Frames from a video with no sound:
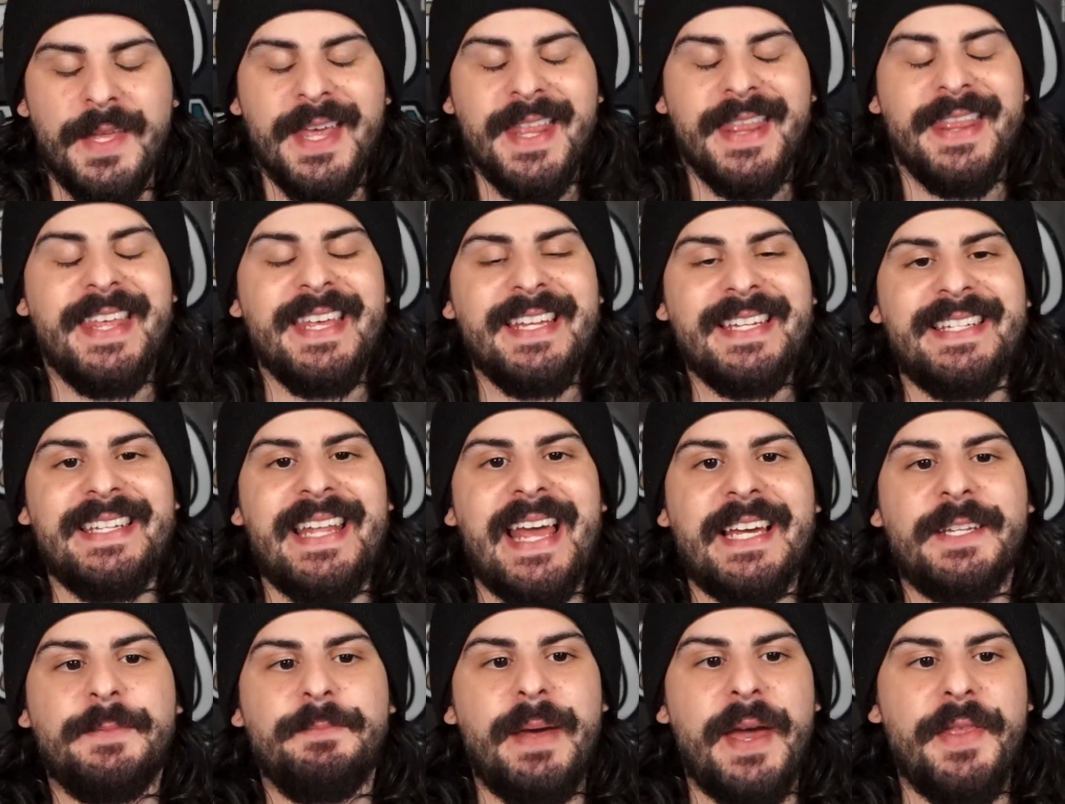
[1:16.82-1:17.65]
This
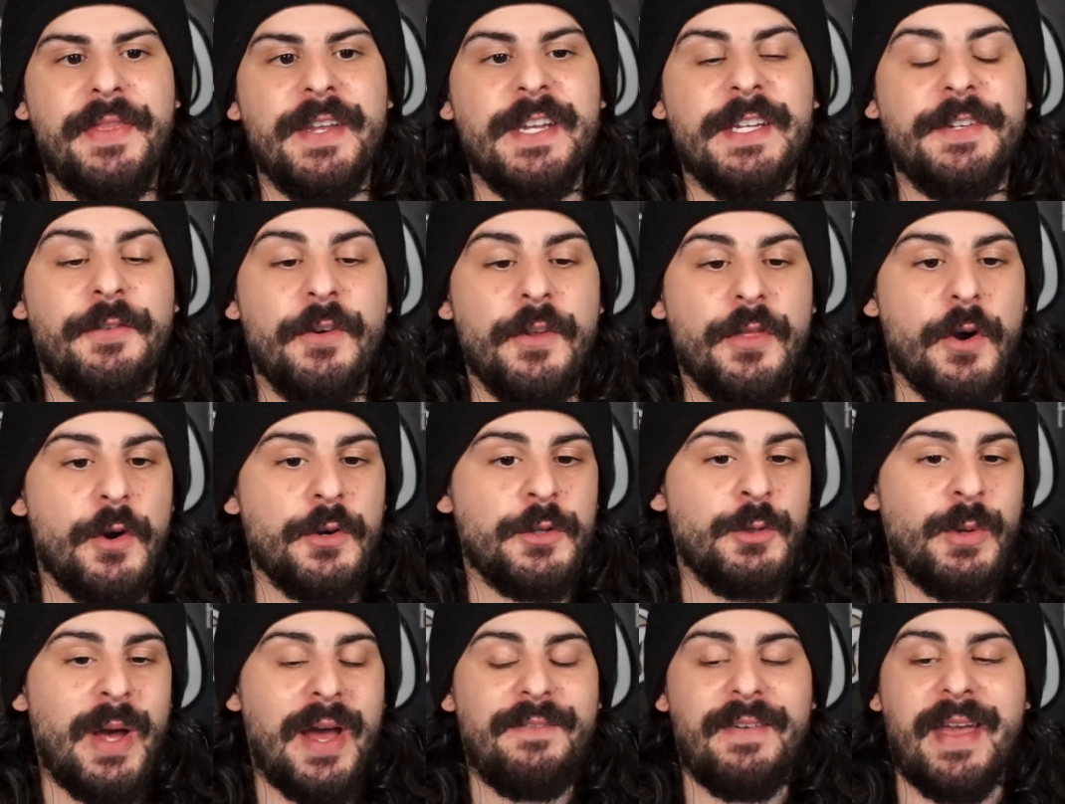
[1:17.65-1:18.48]
next method is for
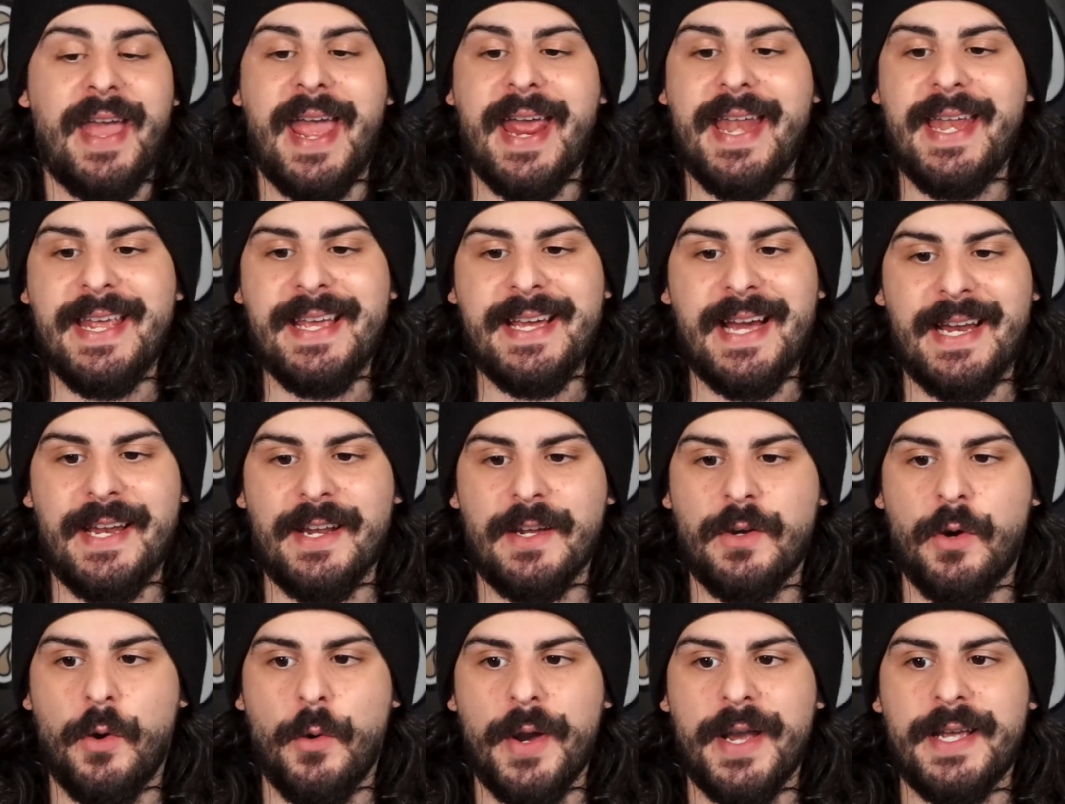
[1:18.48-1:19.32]
those who have any kind
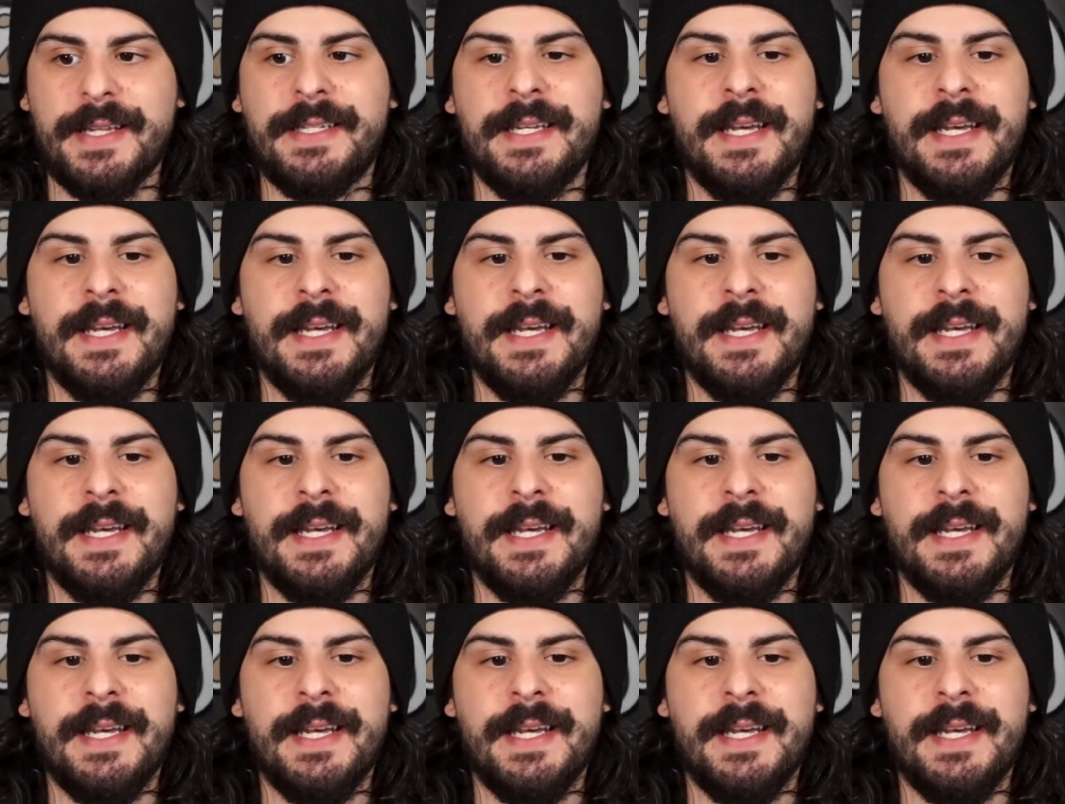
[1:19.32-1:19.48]
of coins.